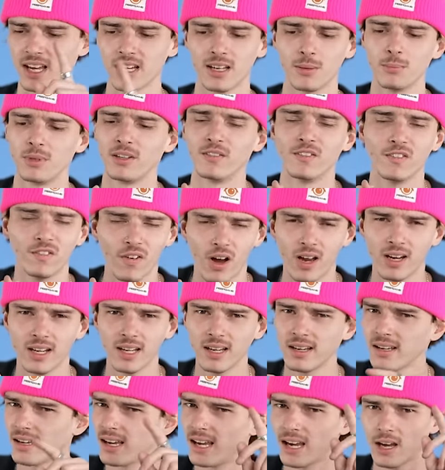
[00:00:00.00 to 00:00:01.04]
it could be
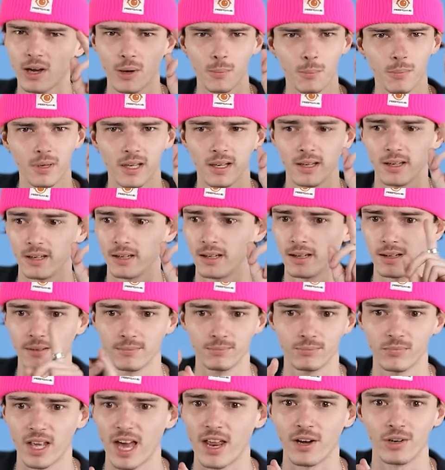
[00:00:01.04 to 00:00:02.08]
funny, it could be
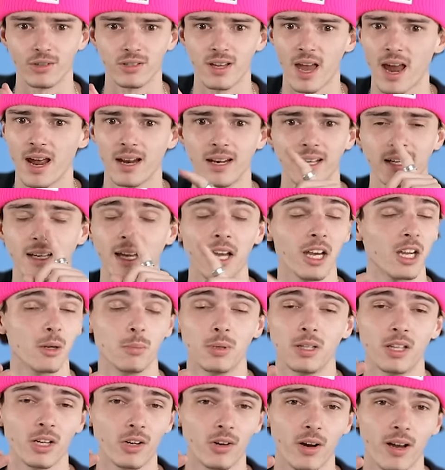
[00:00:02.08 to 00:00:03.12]
entertaining, it could
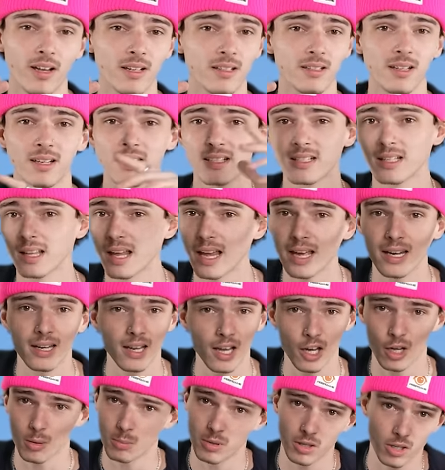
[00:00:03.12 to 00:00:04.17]
be the craziest land,
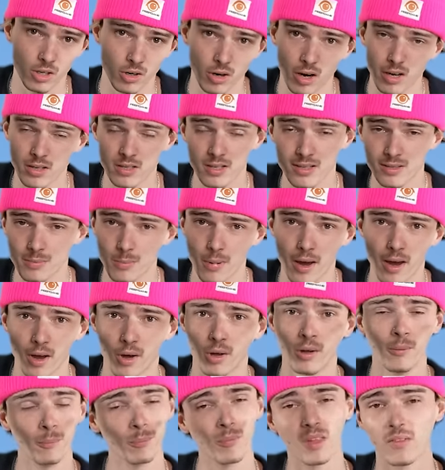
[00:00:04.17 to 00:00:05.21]
it could be the craziest
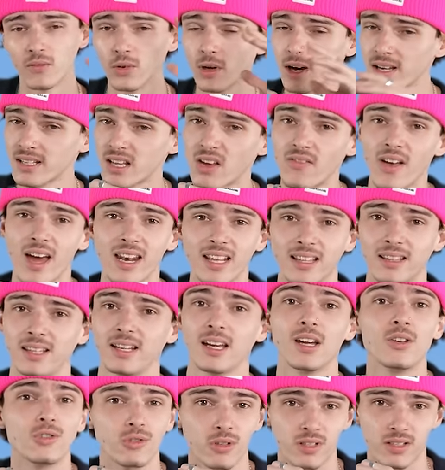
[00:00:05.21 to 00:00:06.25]
bail. If you guys have
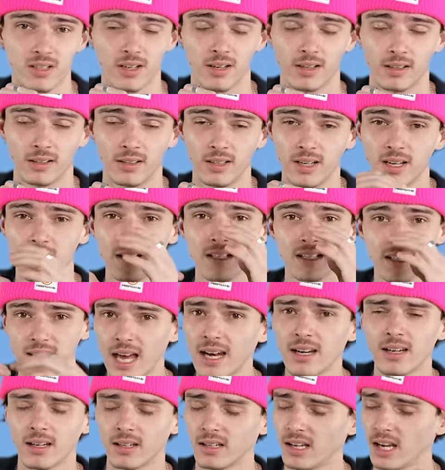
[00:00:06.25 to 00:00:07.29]
anything interesting,
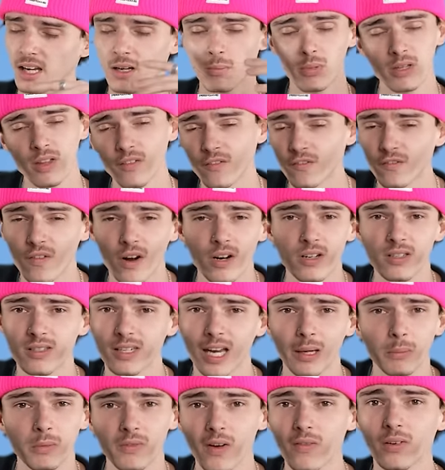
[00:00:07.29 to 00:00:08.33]
send it. It could be the first
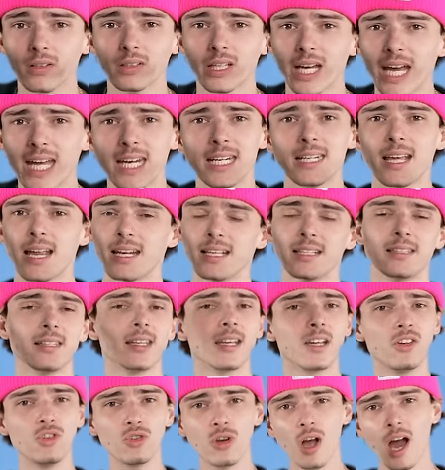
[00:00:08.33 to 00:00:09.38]
time you've ever landed
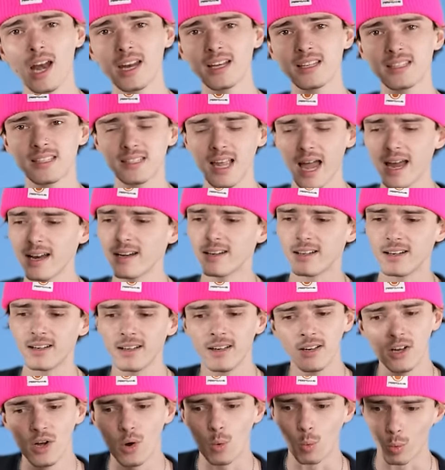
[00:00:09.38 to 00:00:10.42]
anything and you got
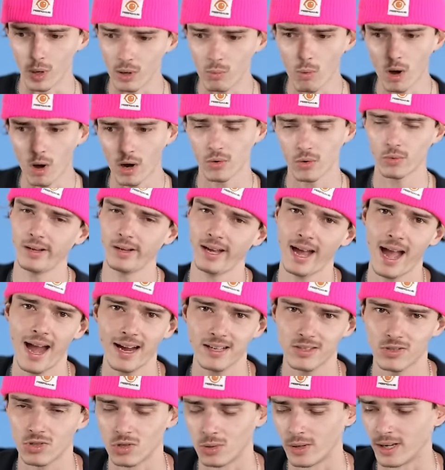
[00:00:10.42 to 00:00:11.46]
excited, we wanna
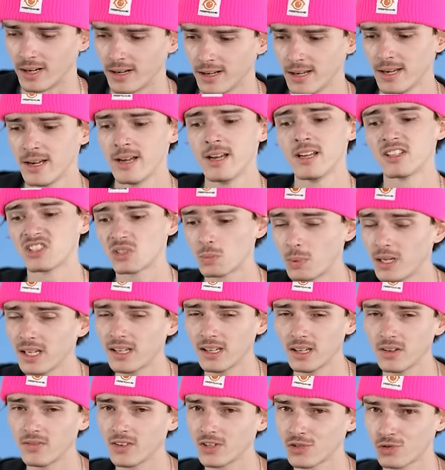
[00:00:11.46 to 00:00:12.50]
react to it.
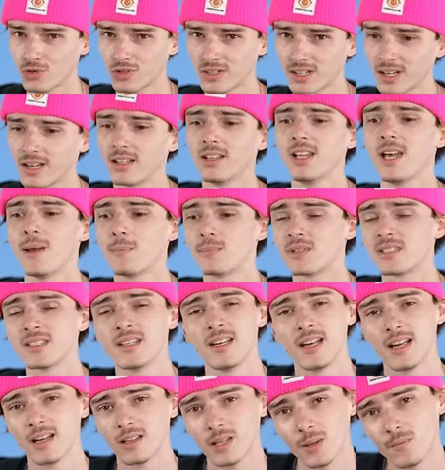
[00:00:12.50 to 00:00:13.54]
Speaking of interesting clips,
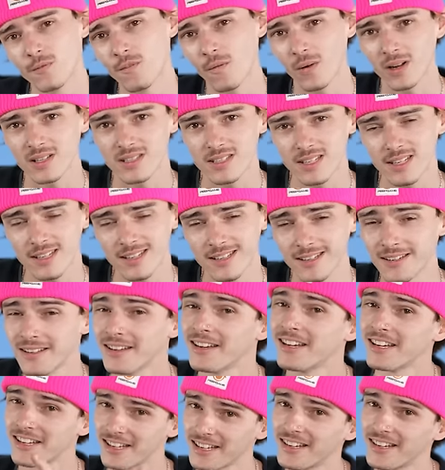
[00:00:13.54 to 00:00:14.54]
clip 14